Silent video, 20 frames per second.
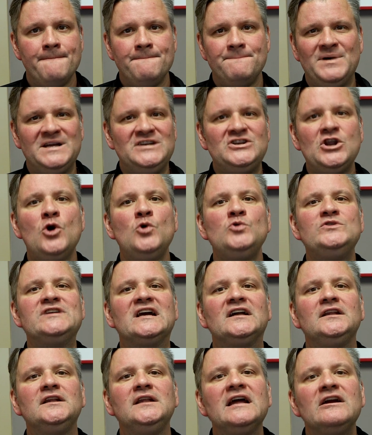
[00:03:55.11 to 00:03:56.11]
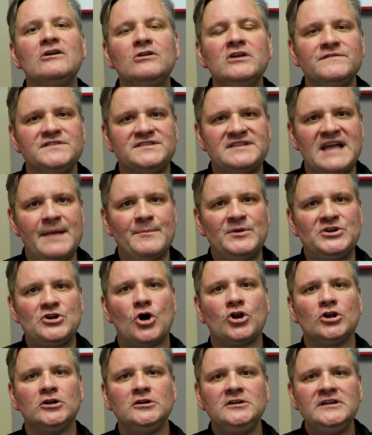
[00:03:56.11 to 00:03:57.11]
but no declarative statement
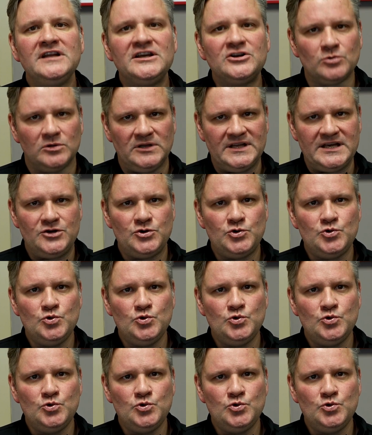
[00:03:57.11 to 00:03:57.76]
on literally